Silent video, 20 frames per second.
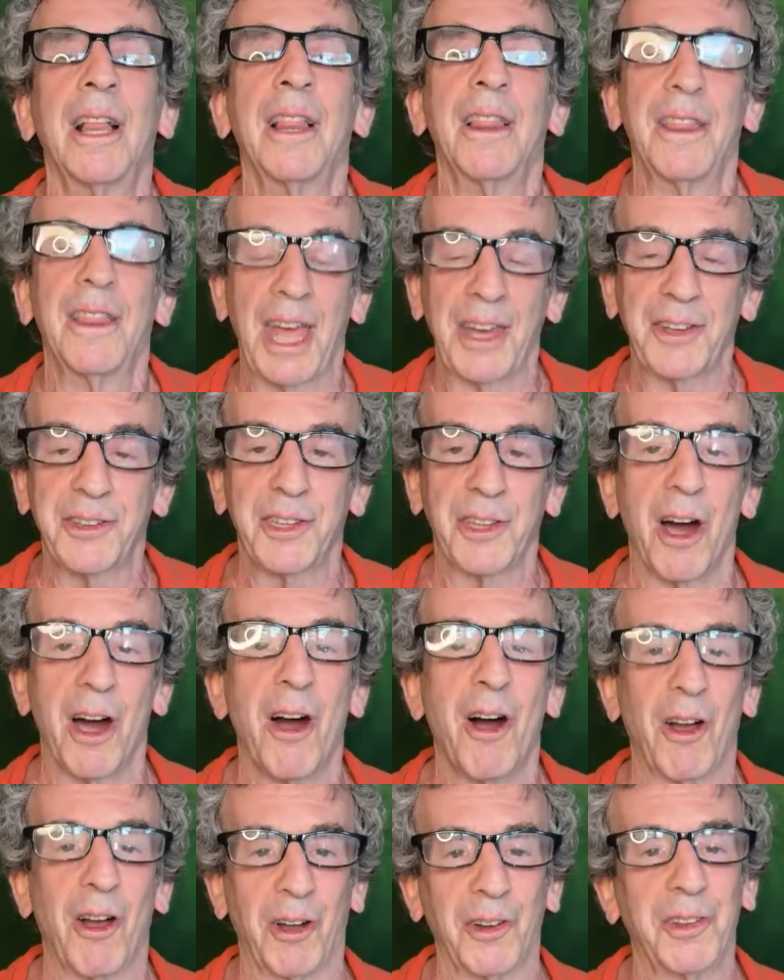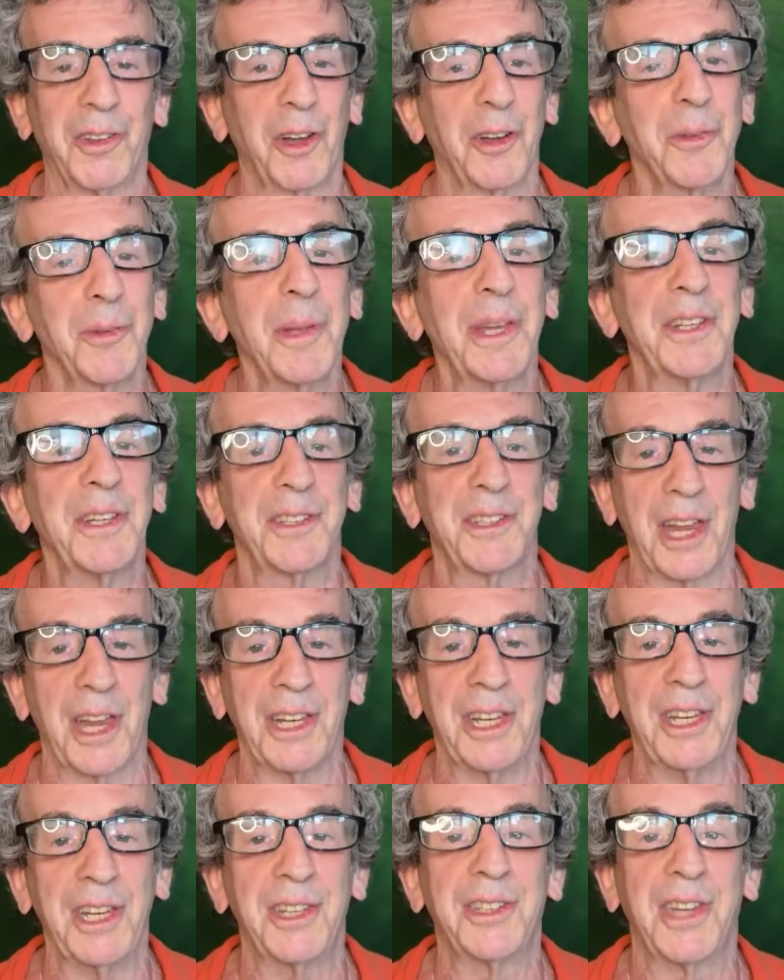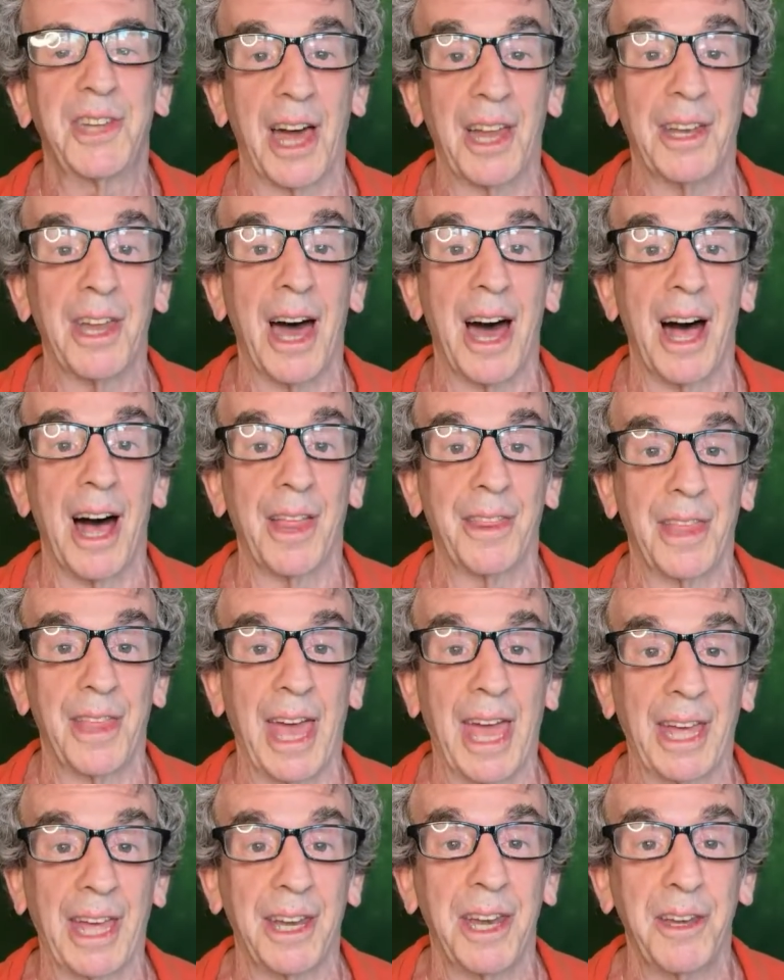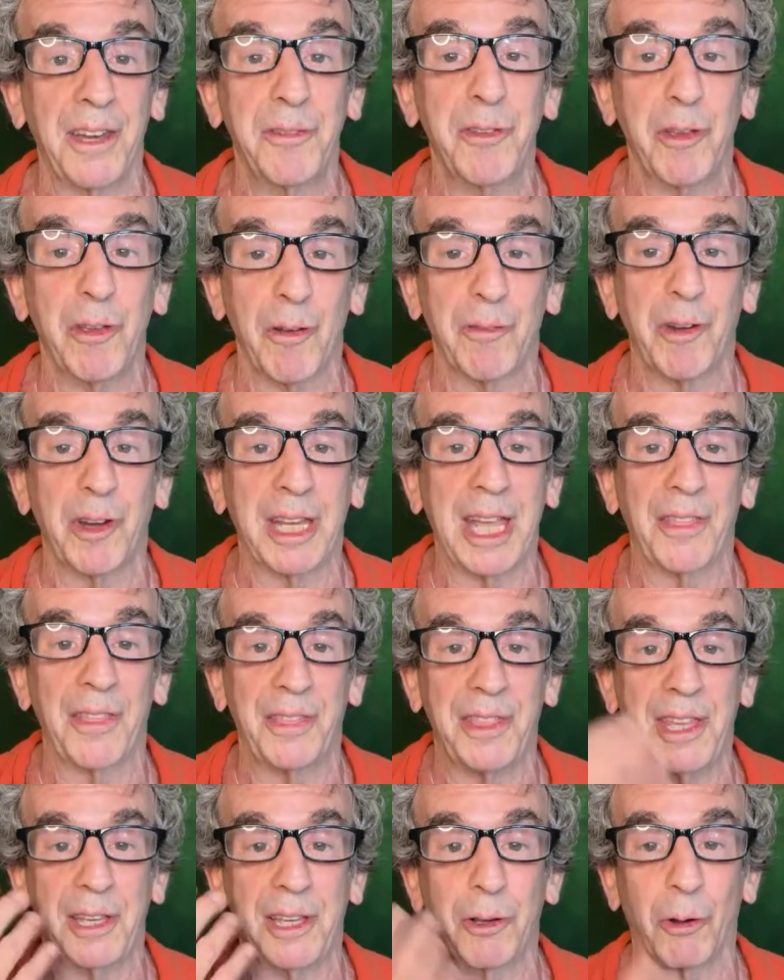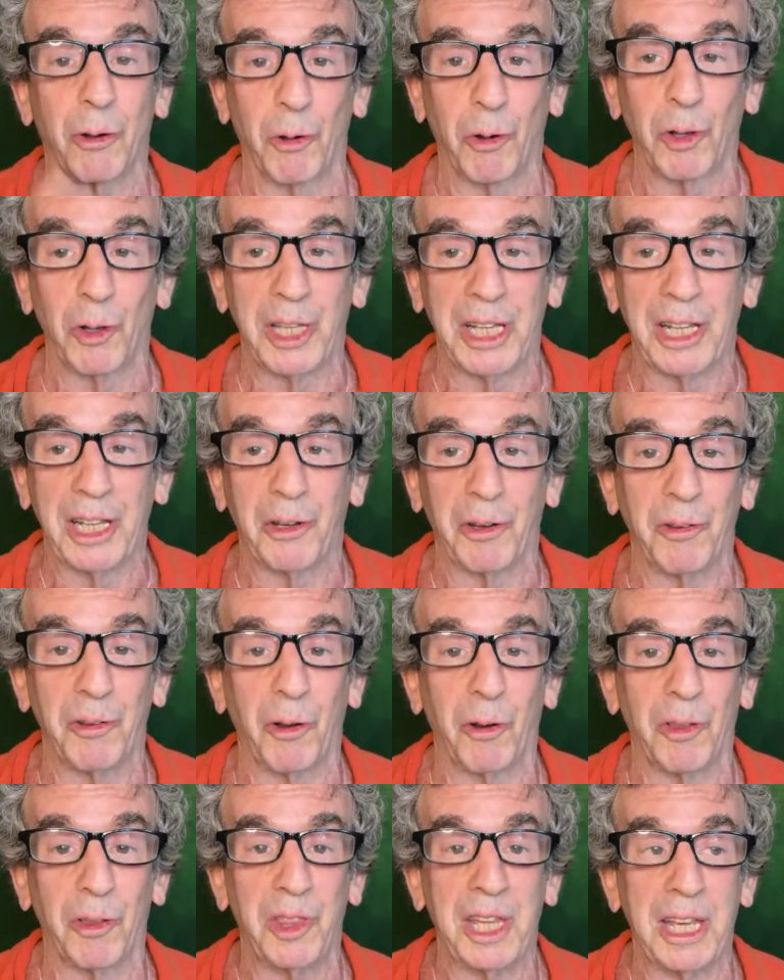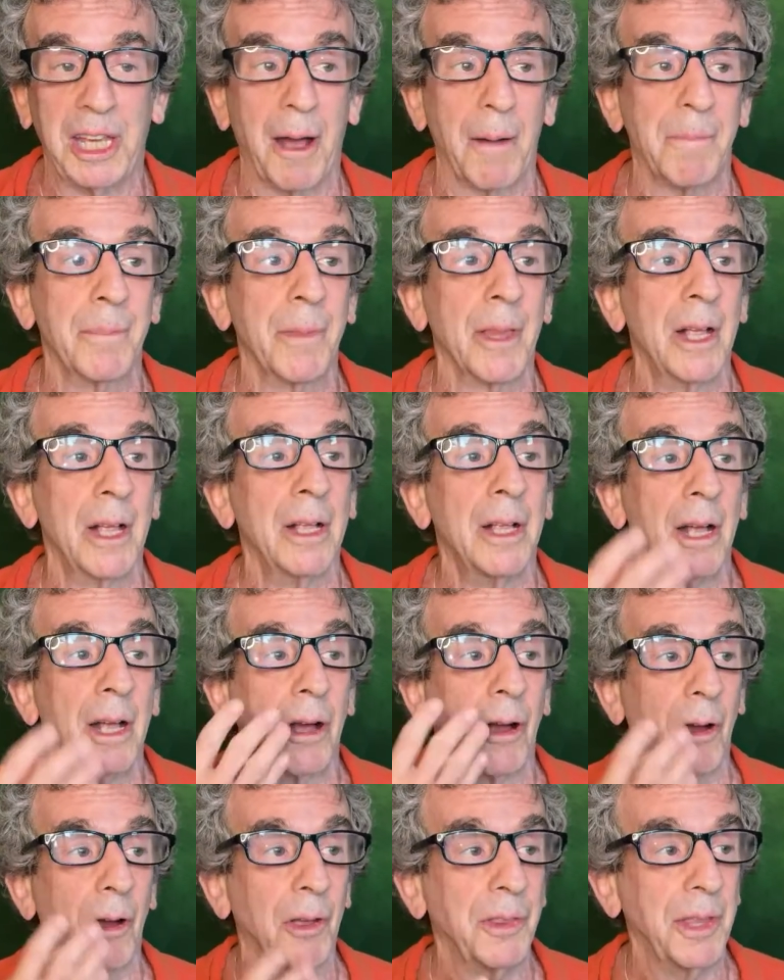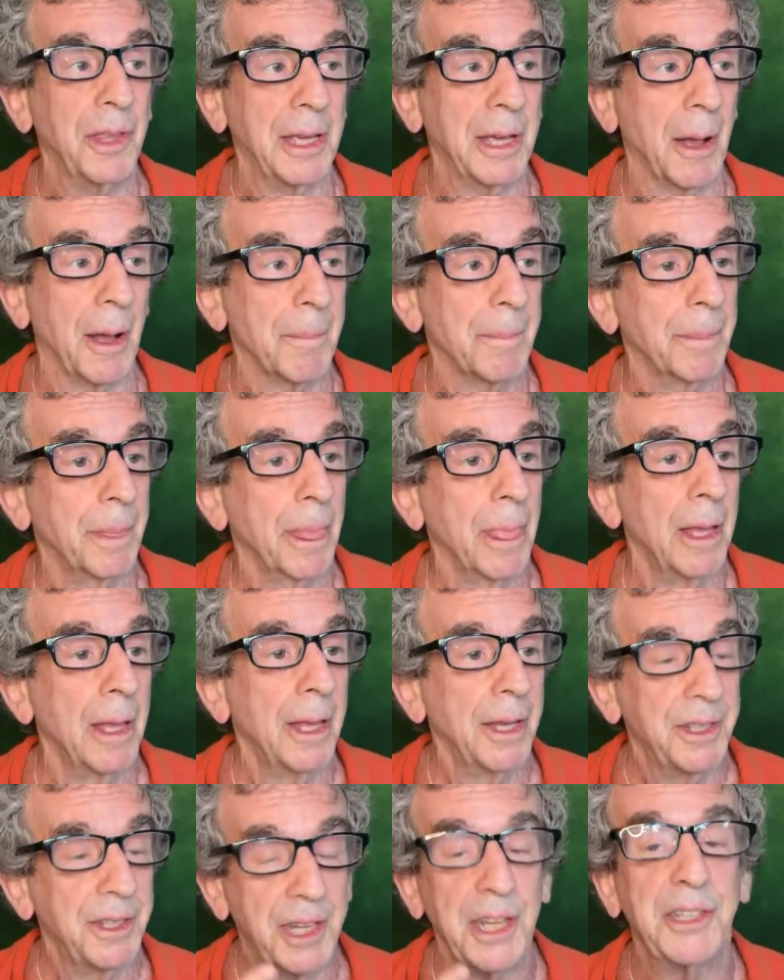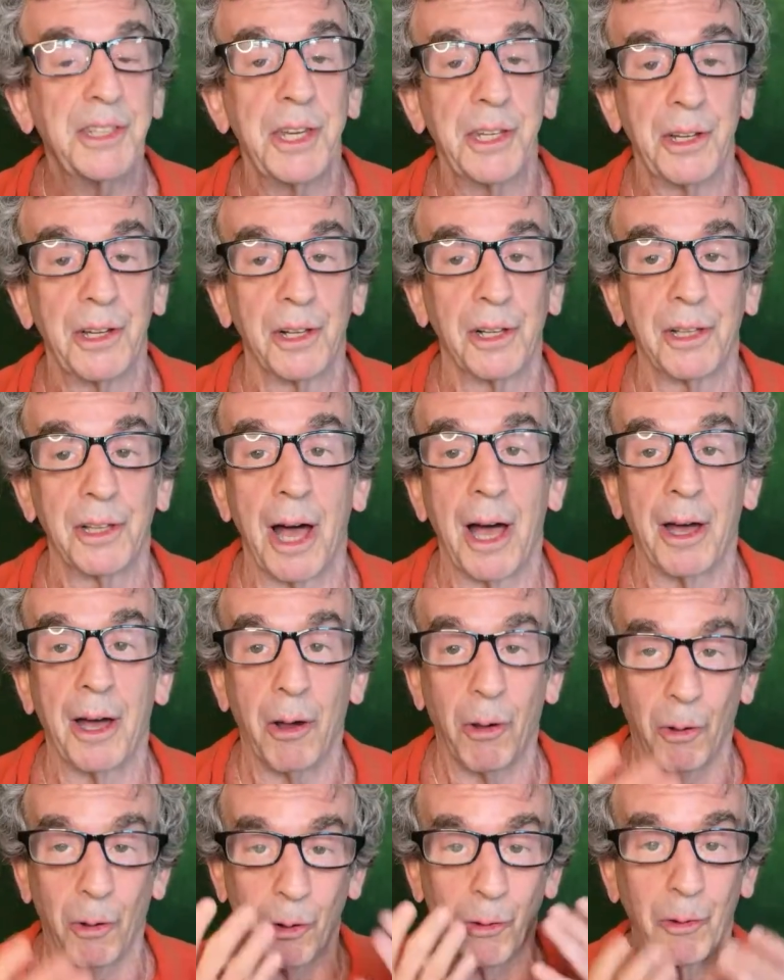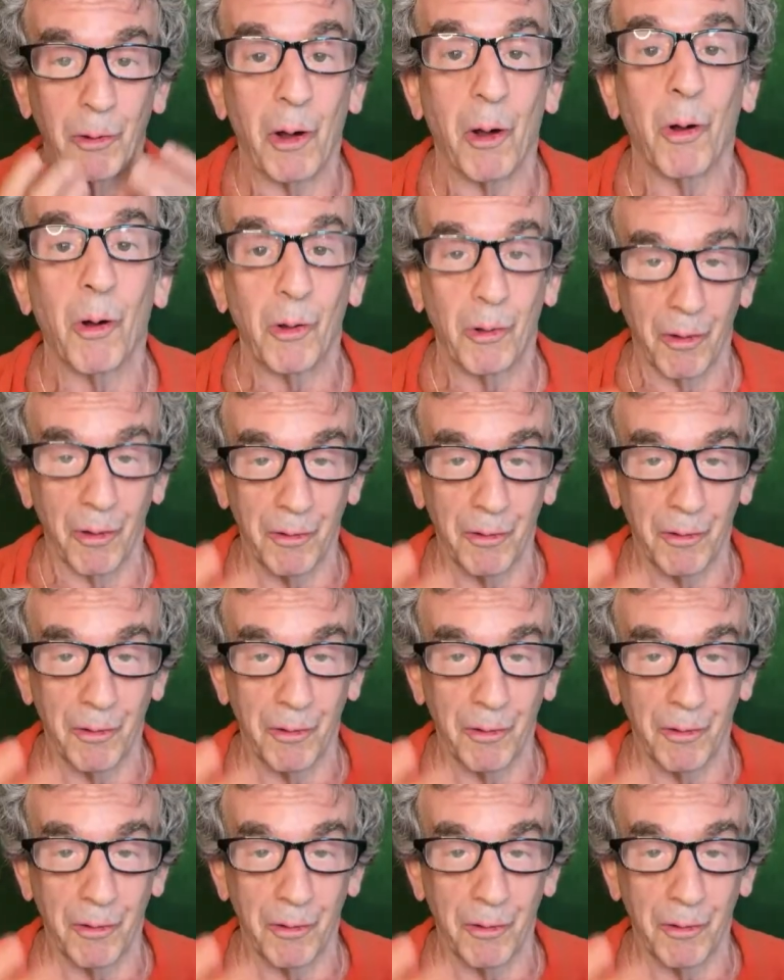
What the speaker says: That's the heart. There's been studies done on that, and if you ever get the Curlian or the digital aura